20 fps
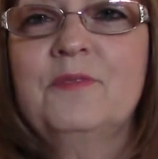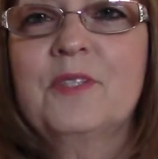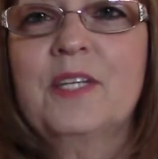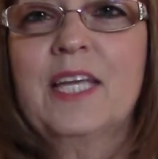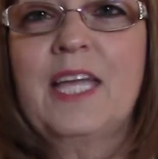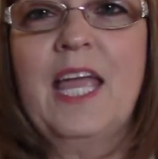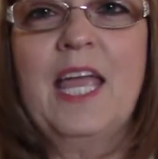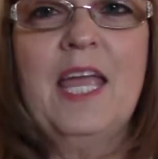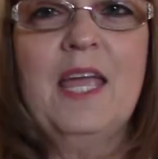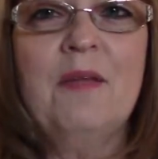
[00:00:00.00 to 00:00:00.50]

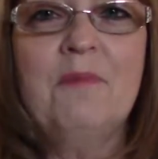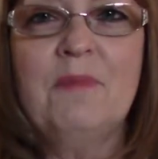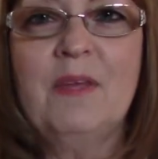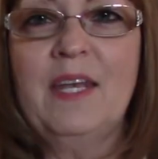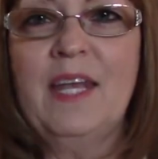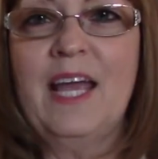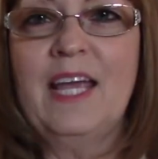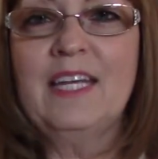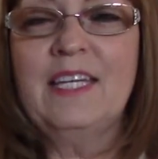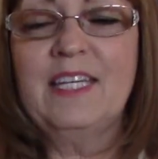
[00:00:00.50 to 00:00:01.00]
came
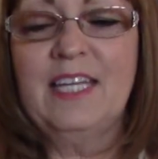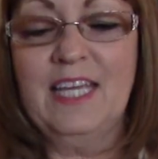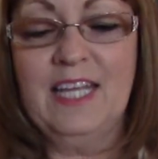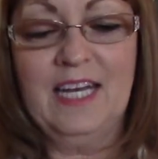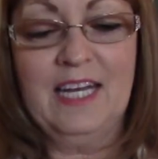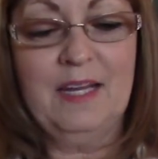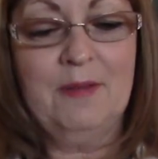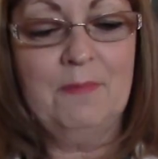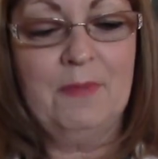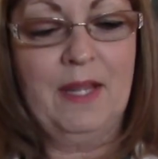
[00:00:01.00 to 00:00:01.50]
and I did
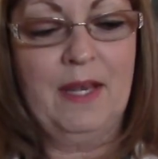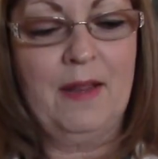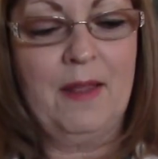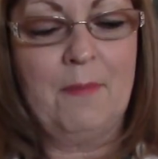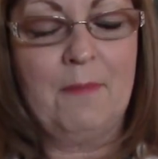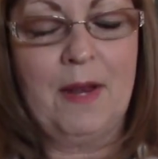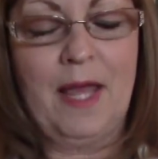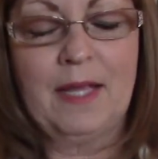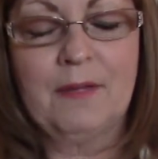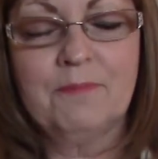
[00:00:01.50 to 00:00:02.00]
it, and
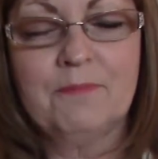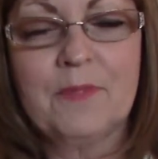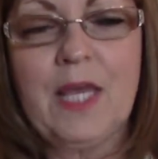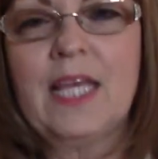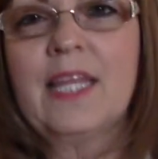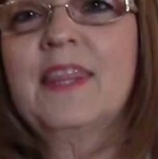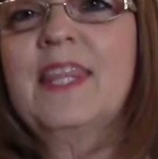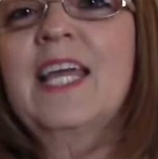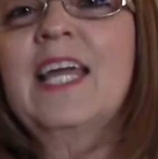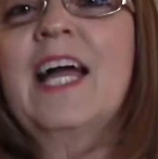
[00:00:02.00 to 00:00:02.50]
I'm like,
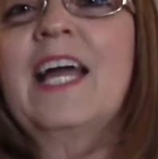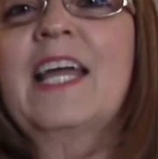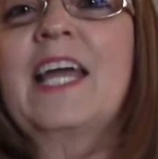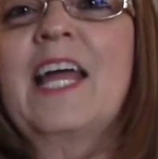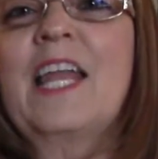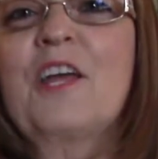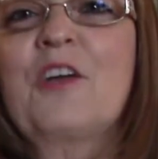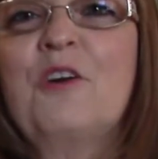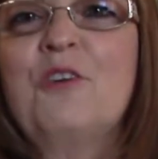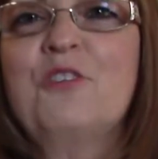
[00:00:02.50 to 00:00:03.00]
I think I
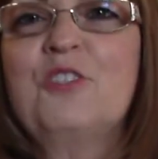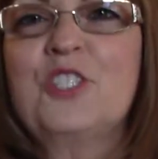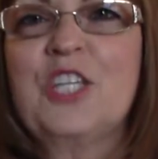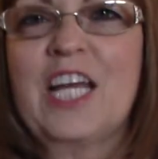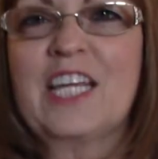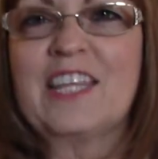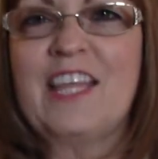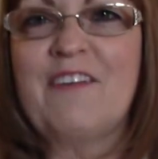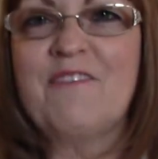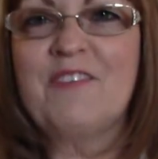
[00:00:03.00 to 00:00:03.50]
gotta go
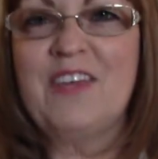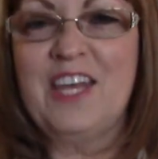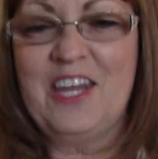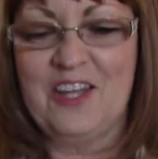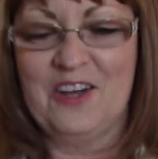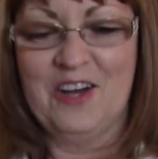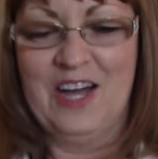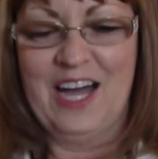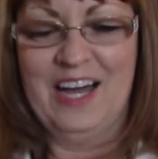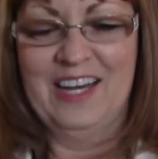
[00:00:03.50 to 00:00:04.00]
check that
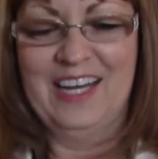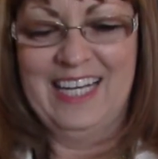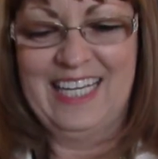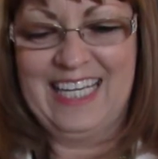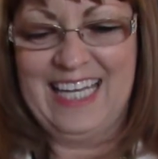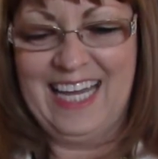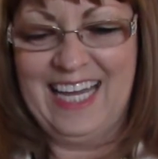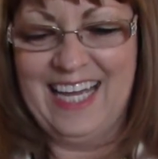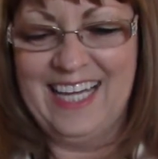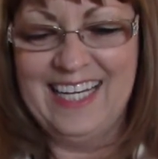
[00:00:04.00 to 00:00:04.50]
video out
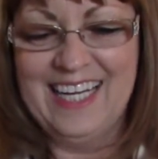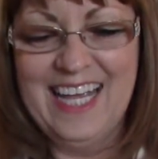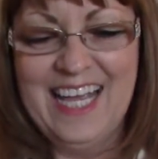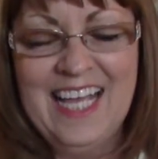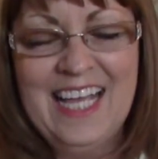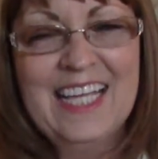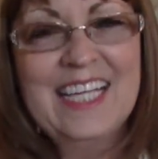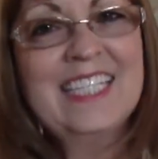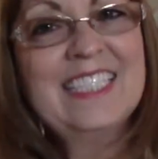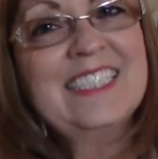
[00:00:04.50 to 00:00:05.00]
again,
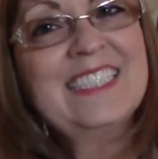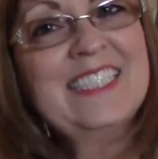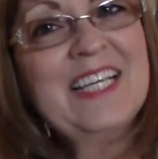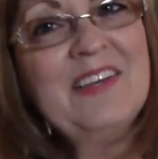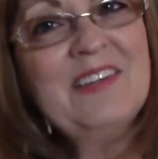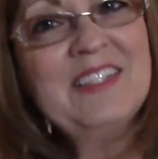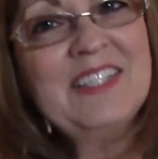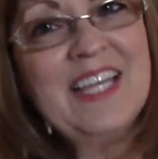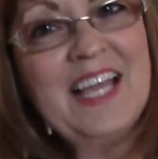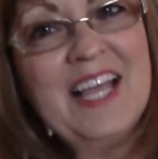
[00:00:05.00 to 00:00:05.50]
because
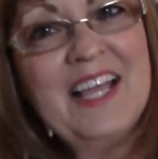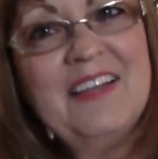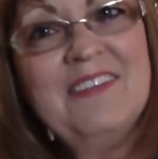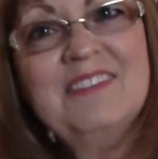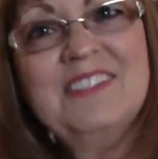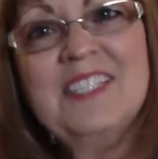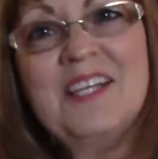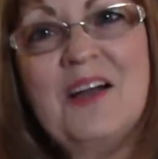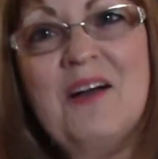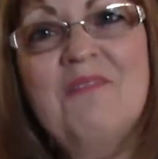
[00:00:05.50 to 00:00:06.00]

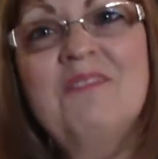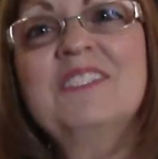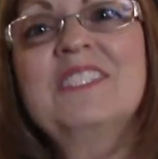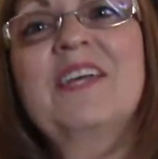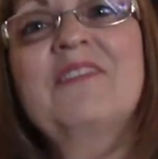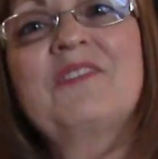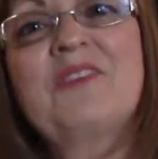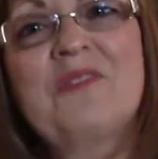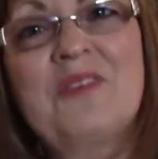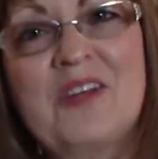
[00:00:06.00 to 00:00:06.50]
sometimes you almost
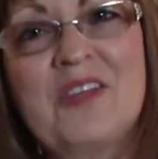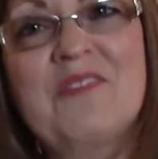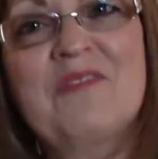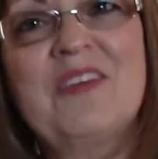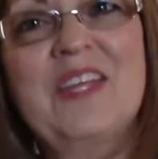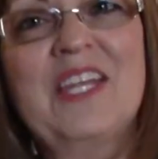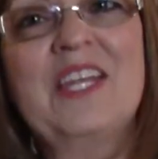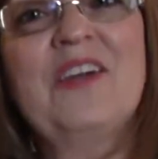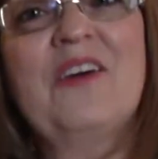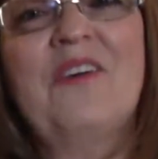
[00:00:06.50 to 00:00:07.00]
have to wear the
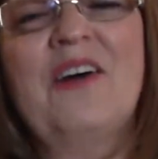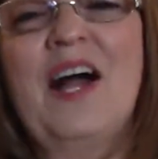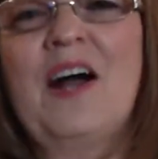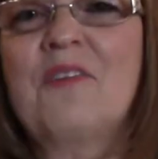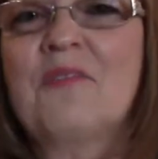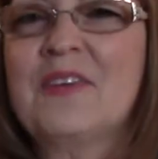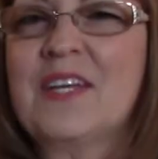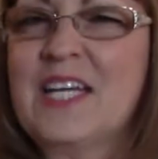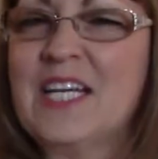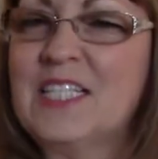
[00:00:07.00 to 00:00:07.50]
video
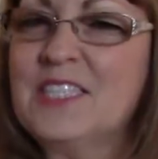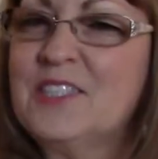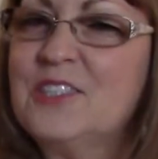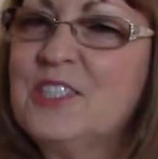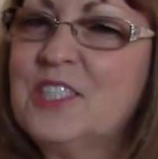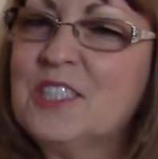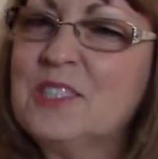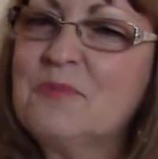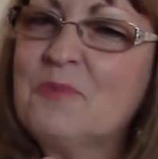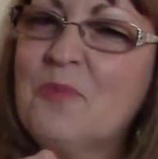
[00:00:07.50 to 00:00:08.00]
out because there's
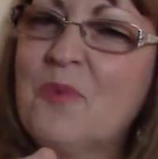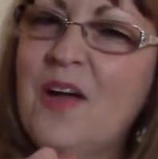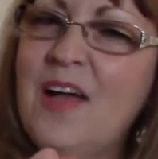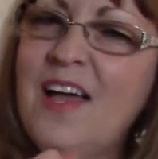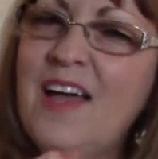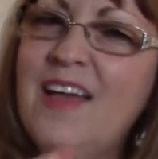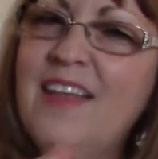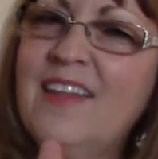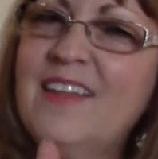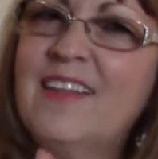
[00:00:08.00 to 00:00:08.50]
just
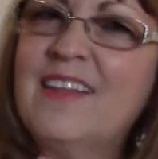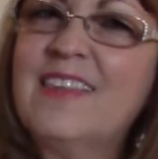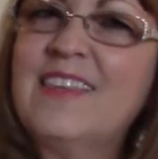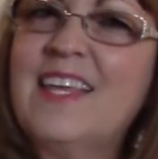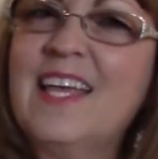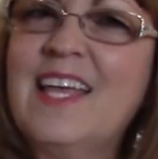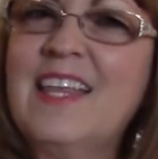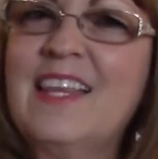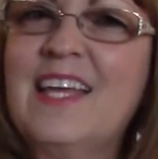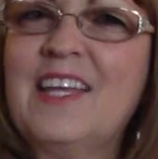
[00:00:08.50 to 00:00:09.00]
one little
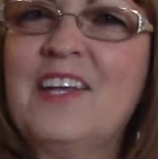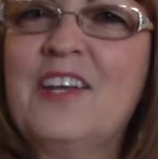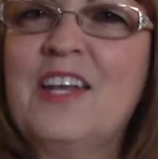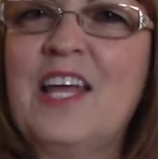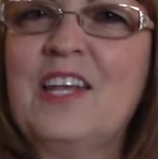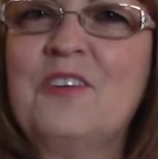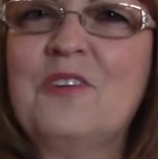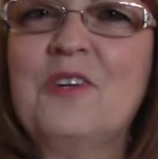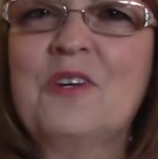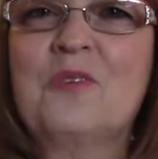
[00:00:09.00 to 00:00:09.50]
thing that you're
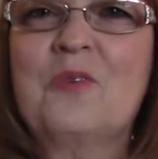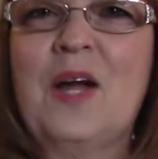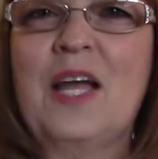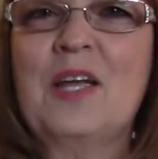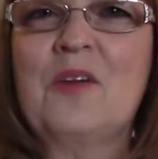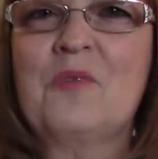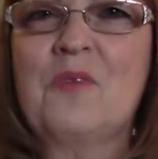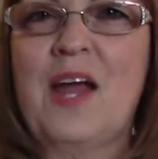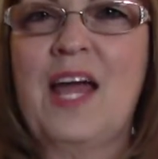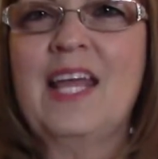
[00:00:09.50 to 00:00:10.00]
not doing
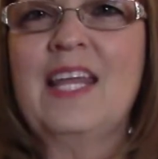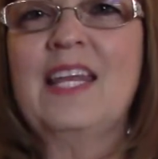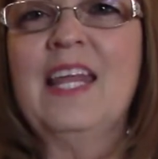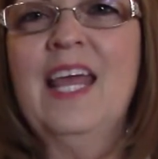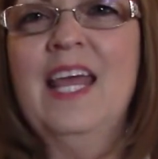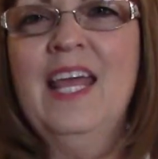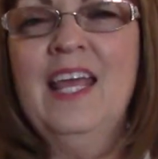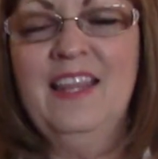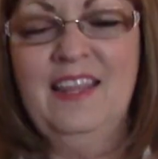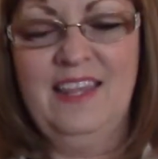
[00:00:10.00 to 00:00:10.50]
quite right,
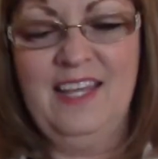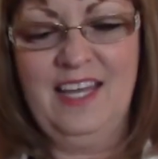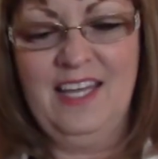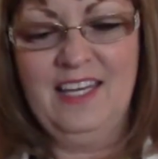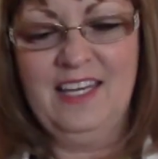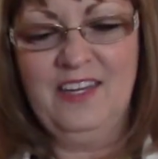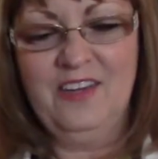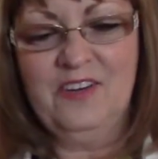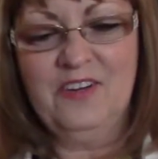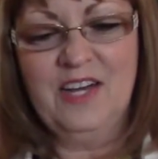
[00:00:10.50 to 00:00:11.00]

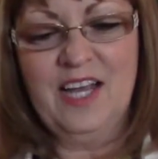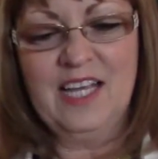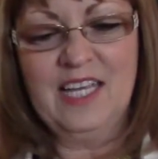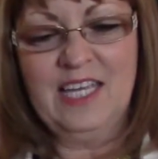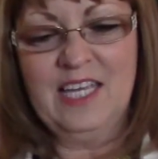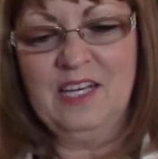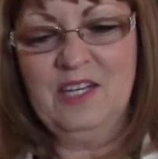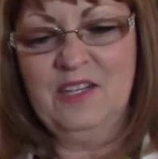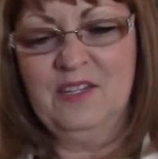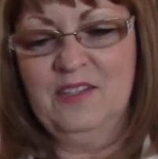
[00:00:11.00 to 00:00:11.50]
that you're not
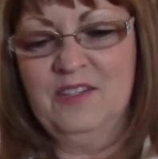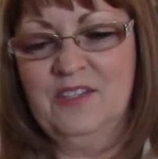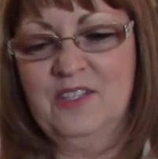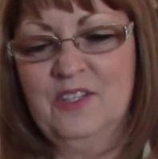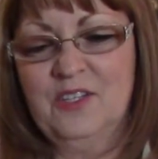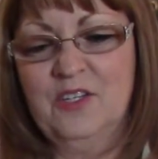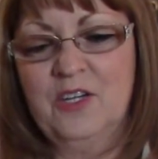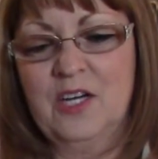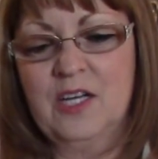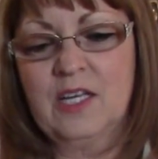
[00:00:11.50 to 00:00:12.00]
getting the
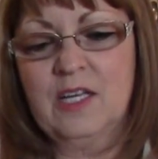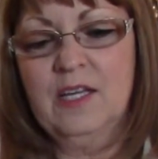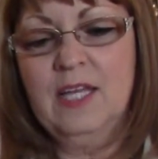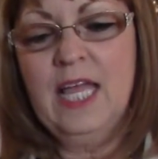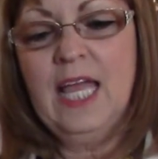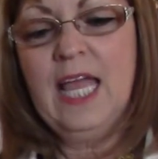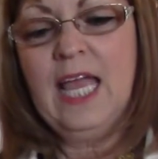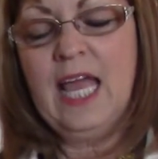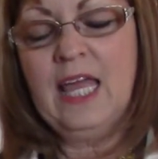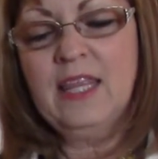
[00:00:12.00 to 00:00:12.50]
look.
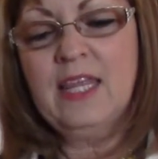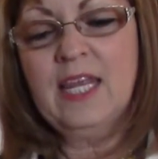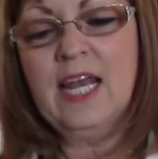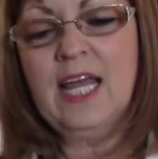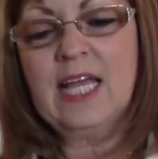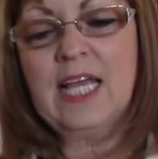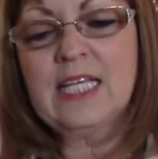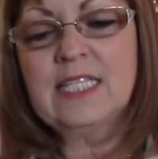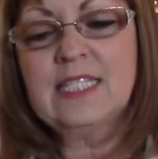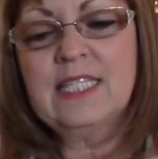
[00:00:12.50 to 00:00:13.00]
And then,
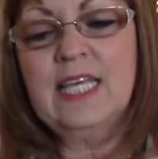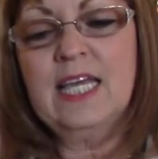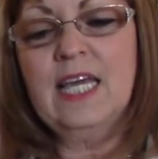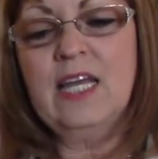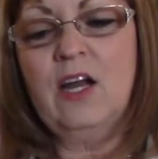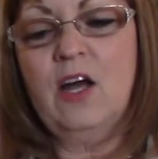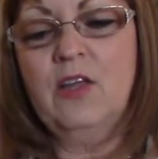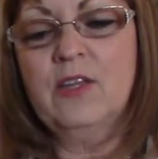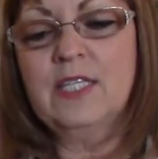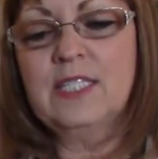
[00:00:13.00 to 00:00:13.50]
like I said,
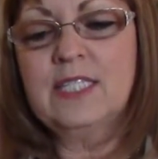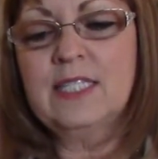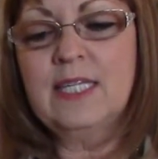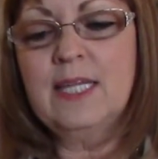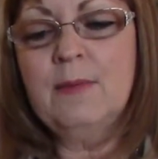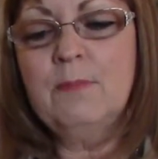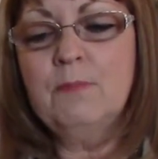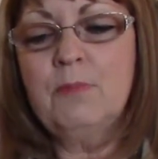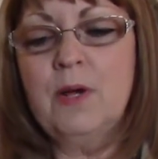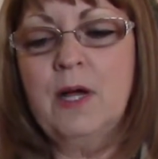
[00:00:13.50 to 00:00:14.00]
on the
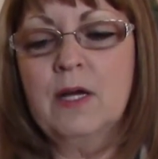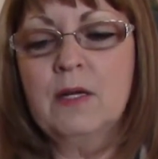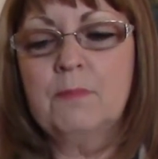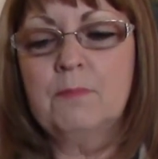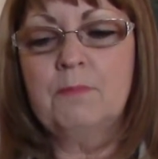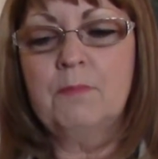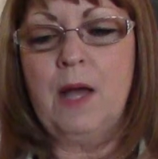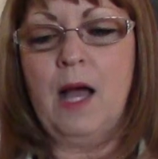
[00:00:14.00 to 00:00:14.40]
Steampunk